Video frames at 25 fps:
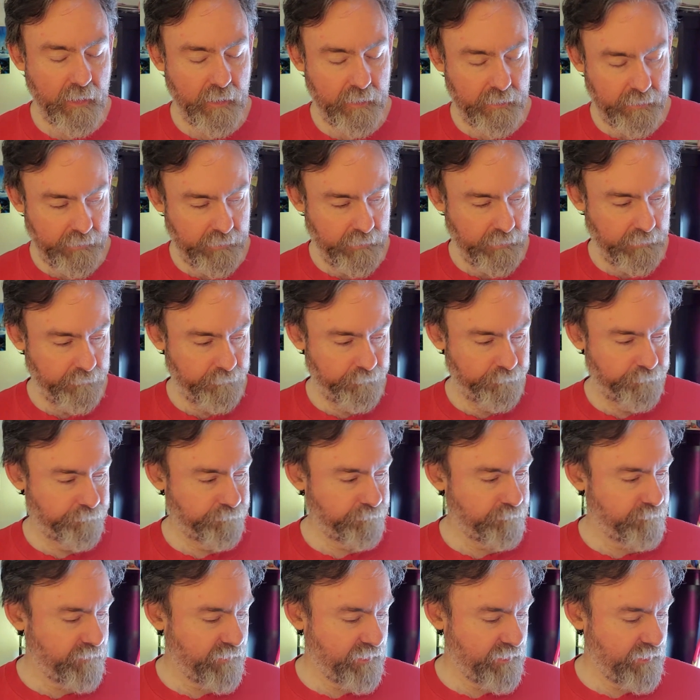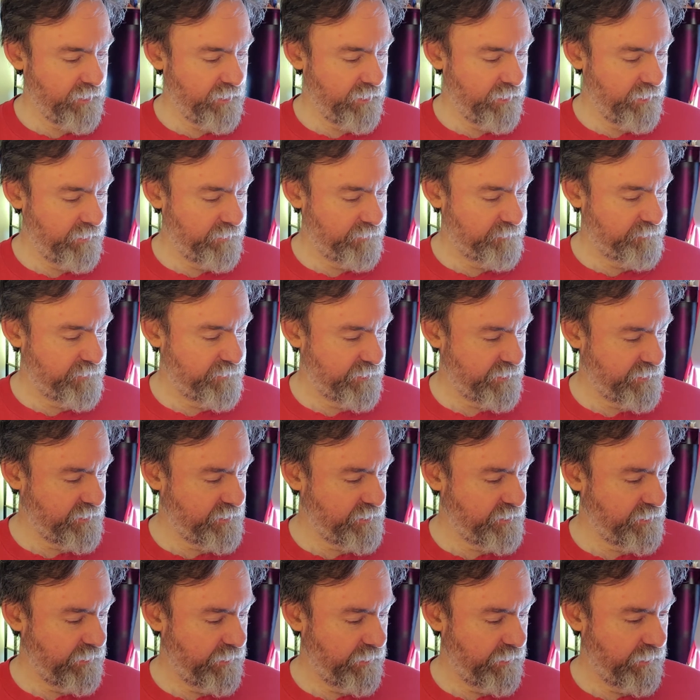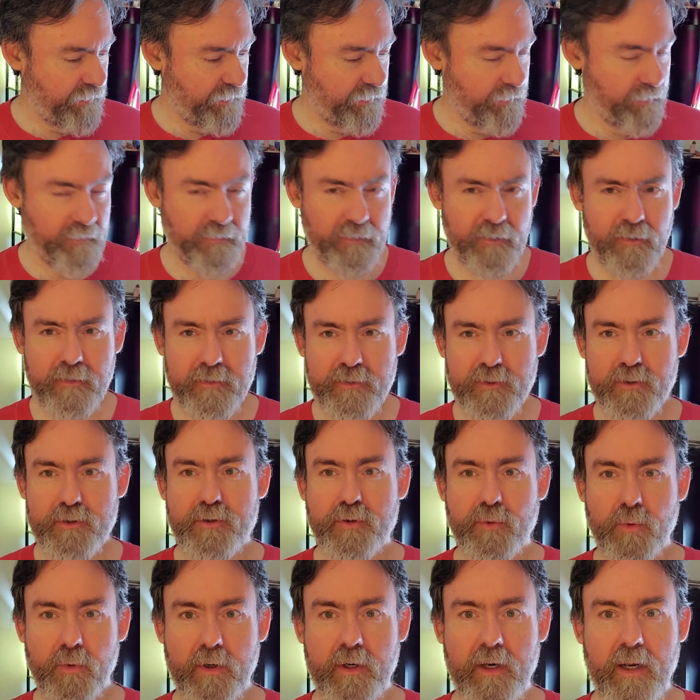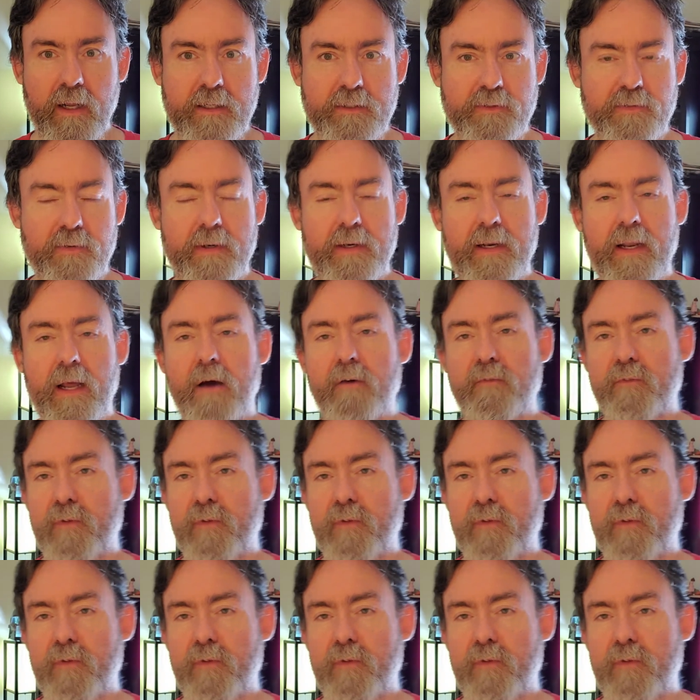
I'm just a little disorganized right now.